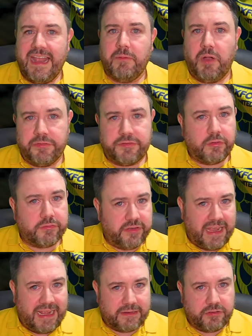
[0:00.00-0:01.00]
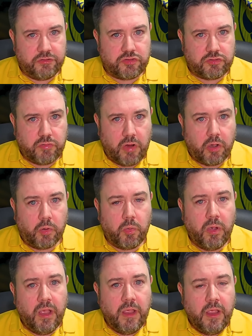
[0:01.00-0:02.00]
whilst Oxford had
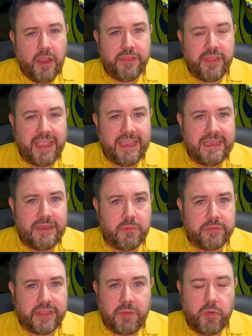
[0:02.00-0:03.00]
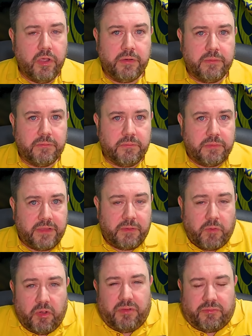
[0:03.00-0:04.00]
control, they weren't
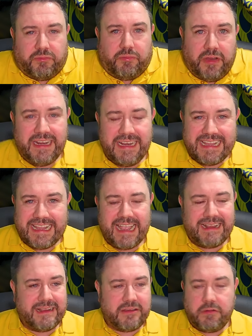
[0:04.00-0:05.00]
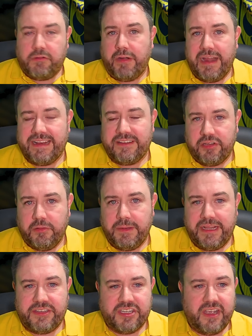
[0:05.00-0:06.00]
really creating too
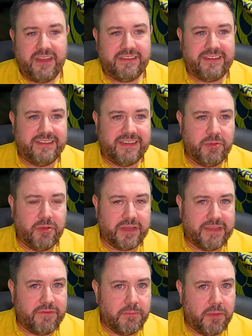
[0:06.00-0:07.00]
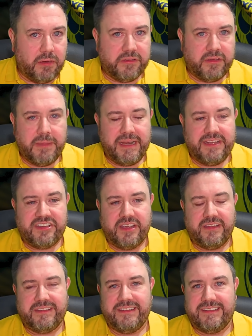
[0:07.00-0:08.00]
many chances. They weren't giving Molden many
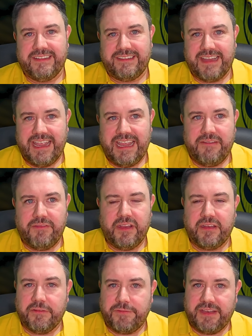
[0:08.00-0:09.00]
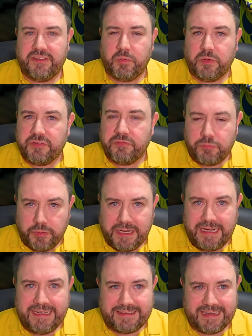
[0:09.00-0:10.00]
chances to save, and the defence wasn't
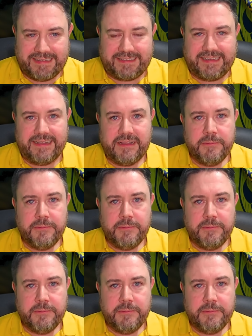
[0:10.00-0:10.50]
really tested